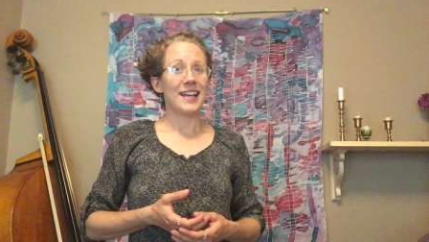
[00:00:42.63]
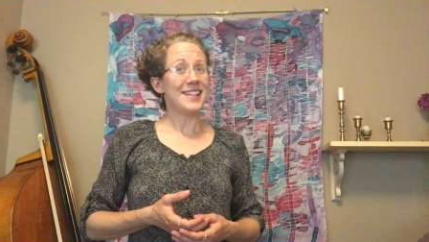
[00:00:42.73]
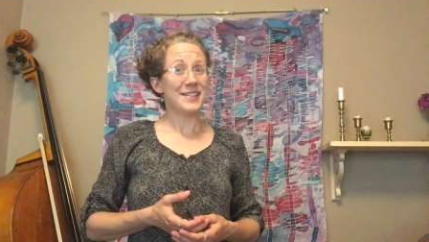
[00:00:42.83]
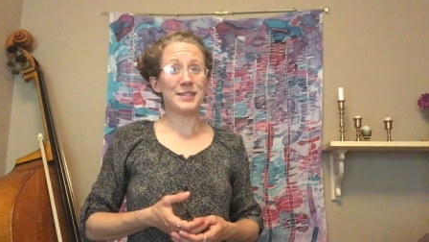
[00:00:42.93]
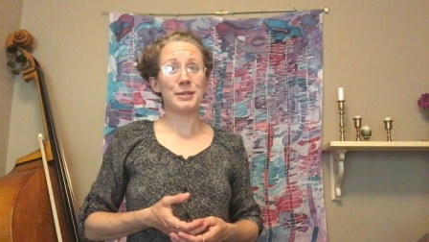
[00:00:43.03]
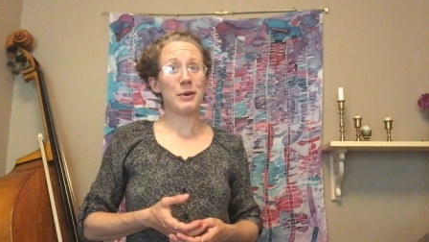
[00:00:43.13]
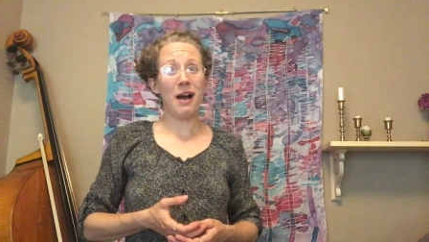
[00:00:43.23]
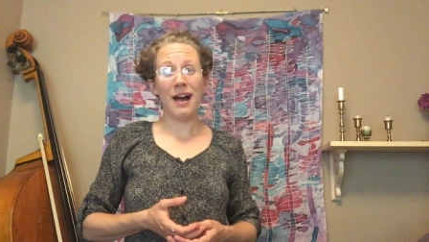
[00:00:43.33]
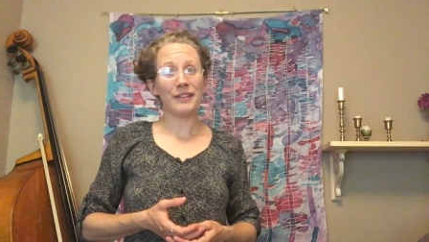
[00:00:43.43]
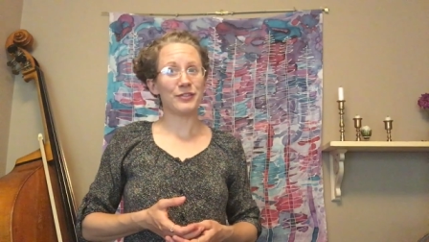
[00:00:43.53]
it's too
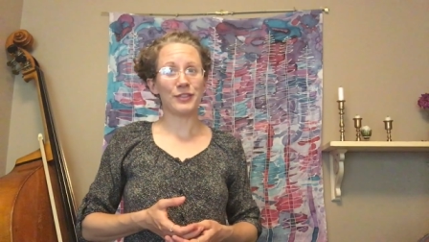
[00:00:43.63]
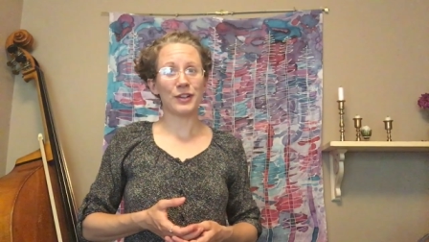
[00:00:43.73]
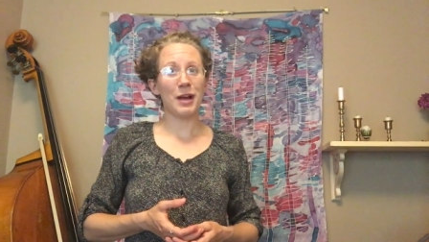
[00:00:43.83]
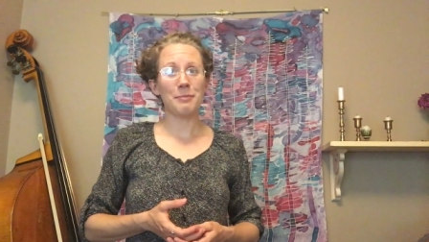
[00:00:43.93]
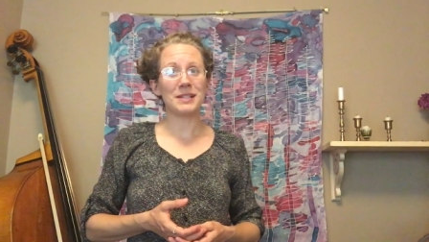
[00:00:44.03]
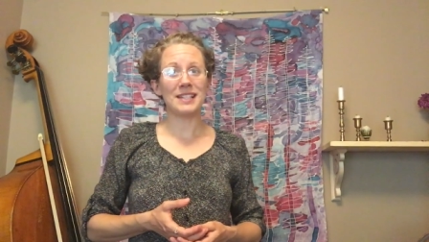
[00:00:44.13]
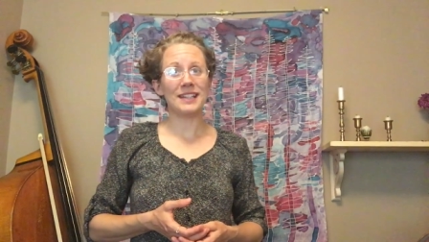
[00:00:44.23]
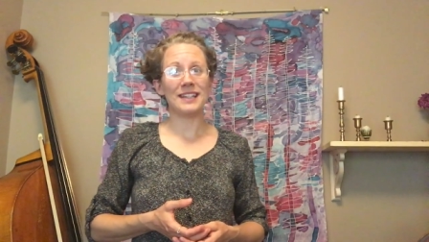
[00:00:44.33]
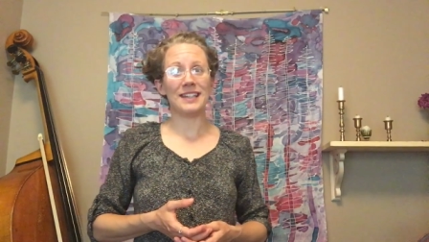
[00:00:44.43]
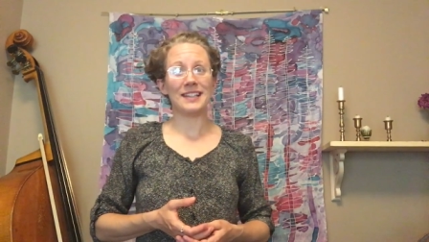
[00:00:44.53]
hot for a cup of
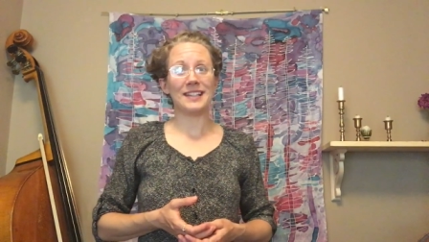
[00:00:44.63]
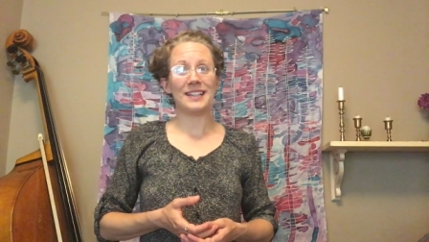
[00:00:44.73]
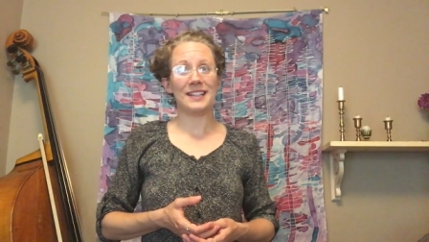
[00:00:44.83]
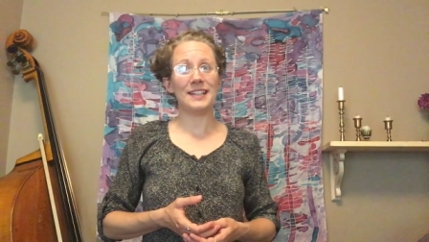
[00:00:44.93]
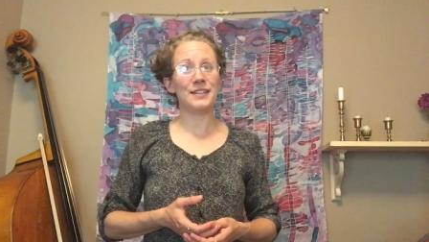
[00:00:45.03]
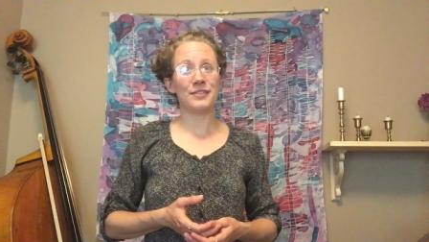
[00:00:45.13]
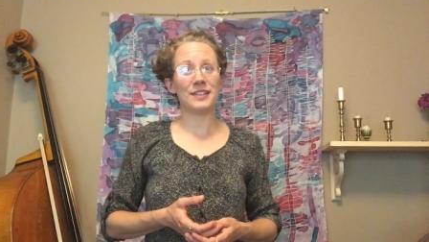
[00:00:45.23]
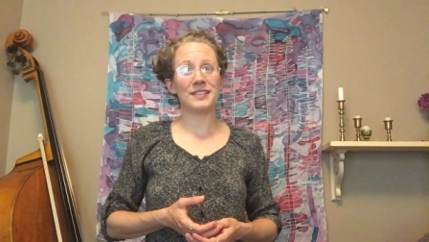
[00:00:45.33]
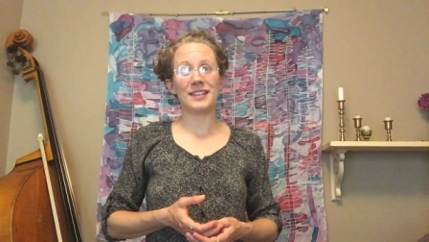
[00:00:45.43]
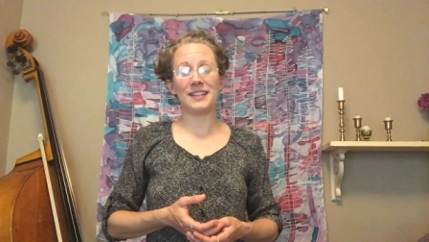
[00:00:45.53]
tea,
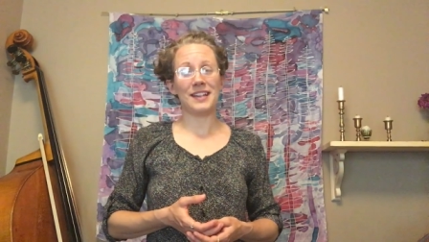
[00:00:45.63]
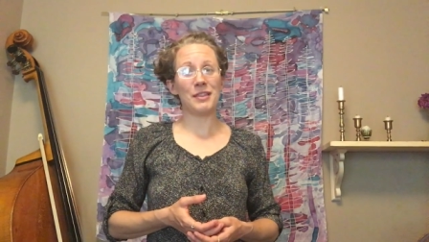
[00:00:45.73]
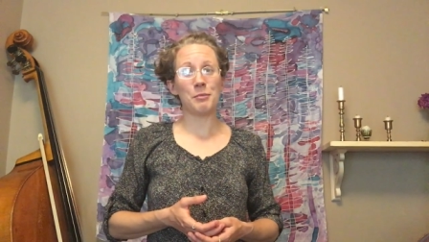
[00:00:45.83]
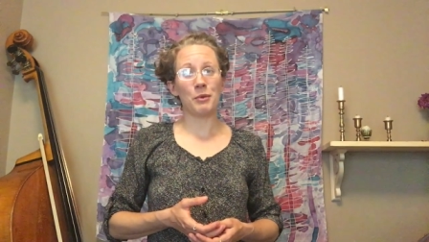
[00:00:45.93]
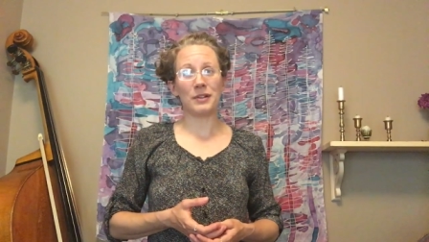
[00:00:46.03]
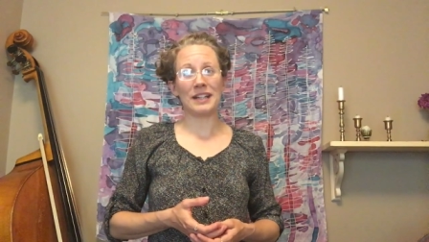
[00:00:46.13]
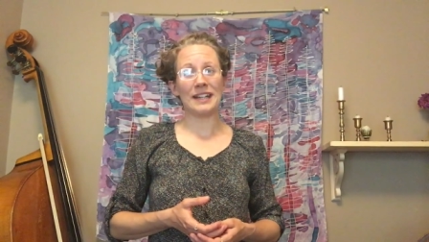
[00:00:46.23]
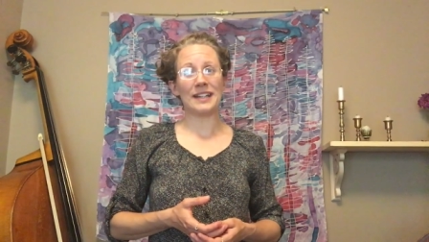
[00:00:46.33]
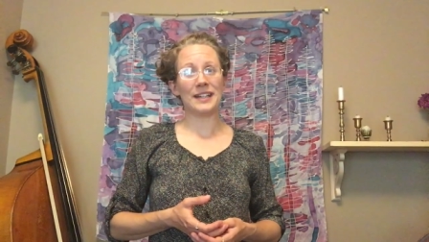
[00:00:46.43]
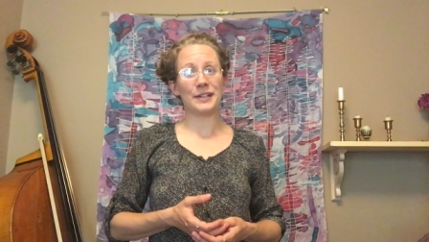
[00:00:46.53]
even in the
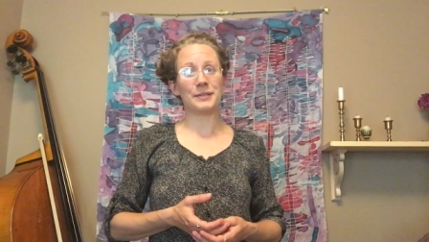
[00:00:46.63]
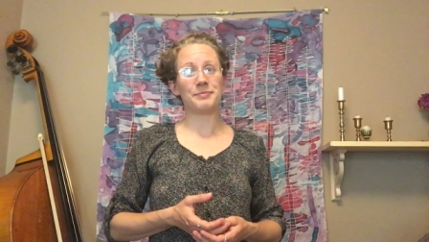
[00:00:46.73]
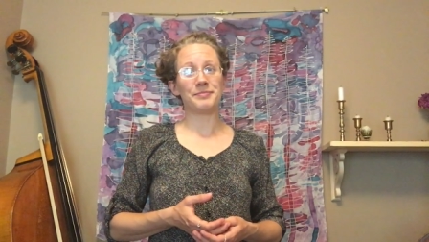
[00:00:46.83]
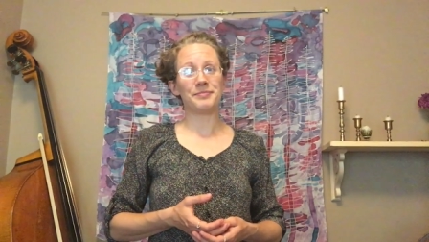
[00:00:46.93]
morning here.